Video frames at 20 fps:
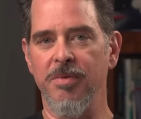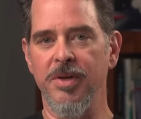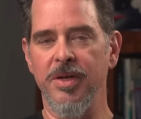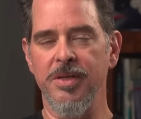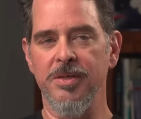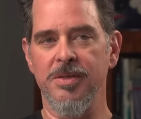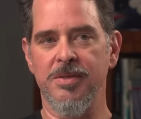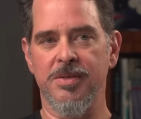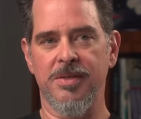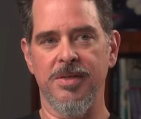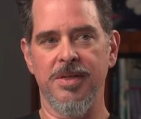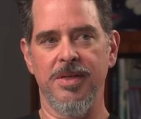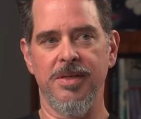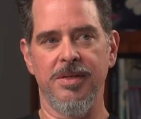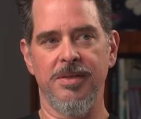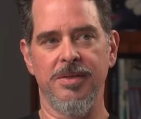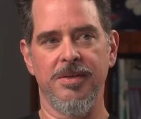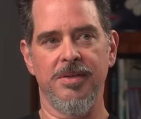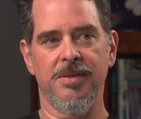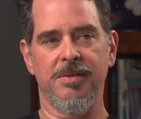
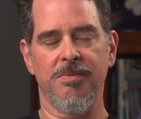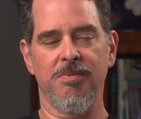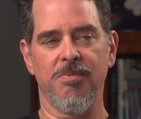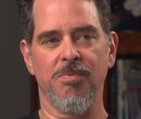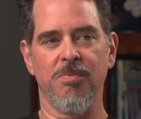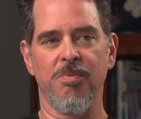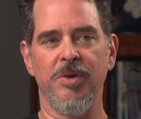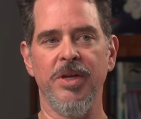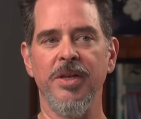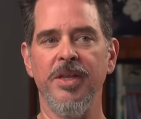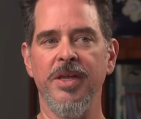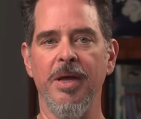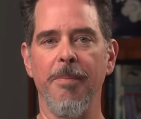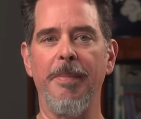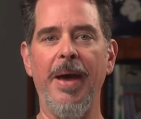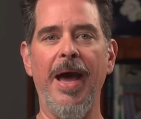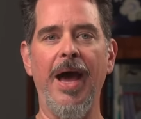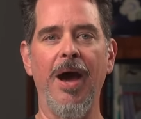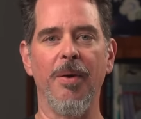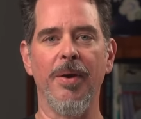is really
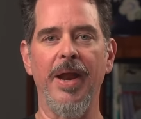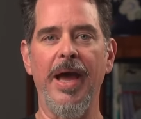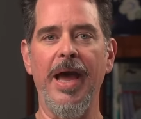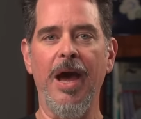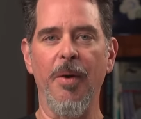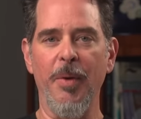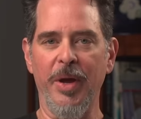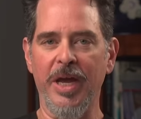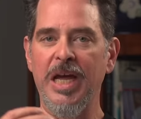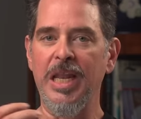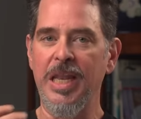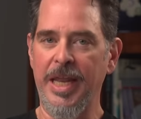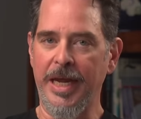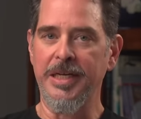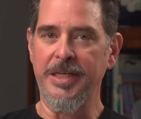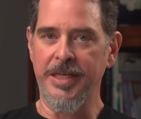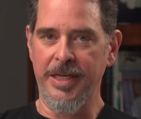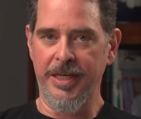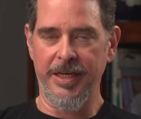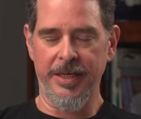about how
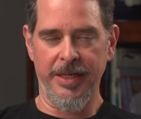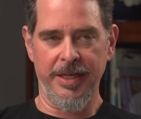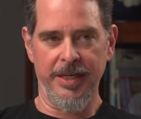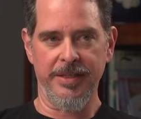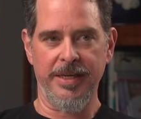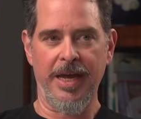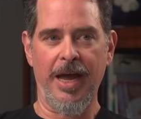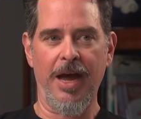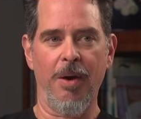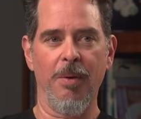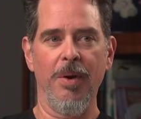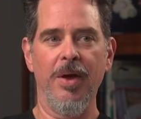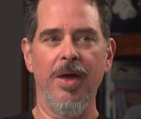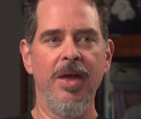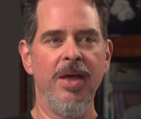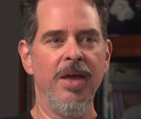eclectic it is, how